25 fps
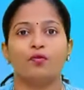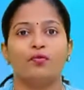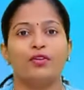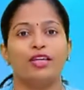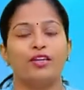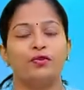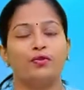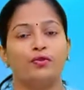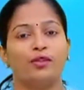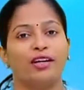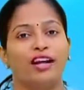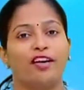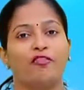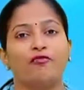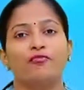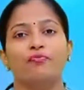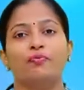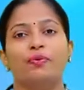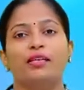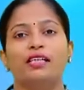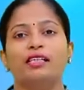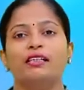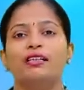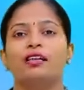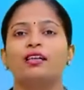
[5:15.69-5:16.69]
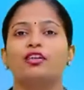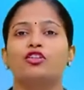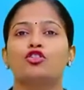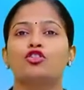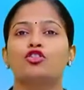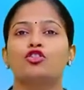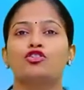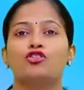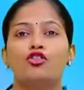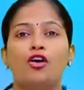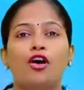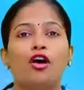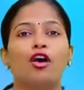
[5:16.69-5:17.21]
we would have built a
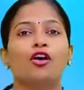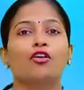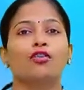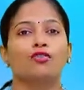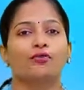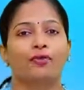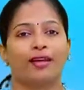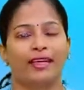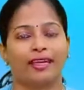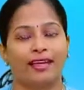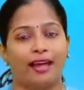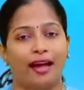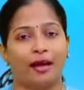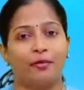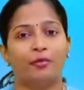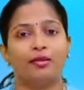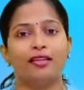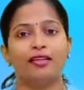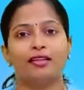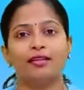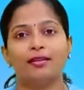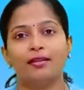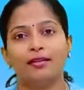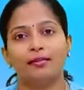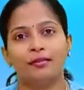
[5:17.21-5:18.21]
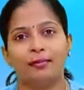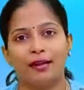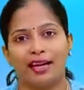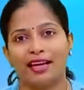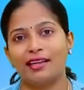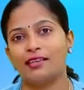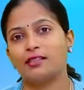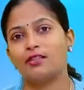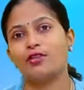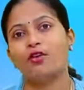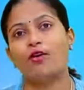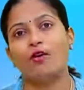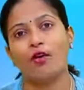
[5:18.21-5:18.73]
strong vocabulary
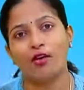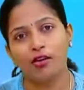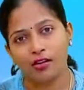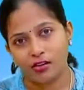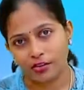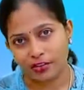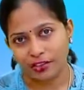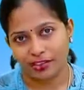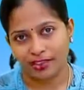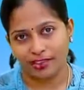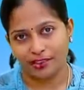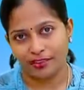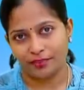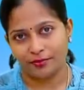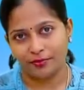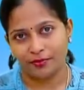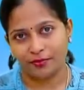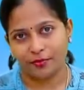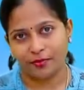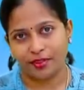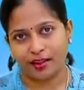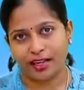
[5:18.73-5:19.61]
base already,